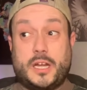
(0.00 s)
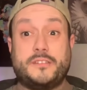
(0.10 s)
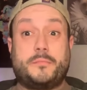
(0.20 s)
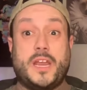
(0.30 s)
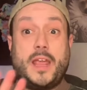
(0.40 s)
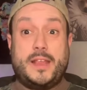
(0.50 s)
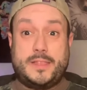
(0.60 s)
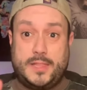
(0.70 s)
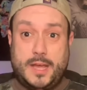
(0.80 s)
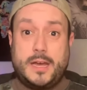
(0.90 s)
spent a
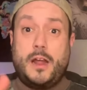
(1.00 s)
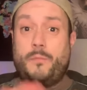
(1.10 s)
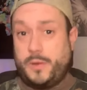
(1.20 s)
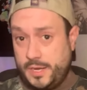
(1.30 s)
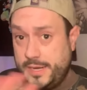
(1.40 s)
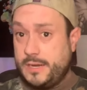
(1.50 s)
lot of money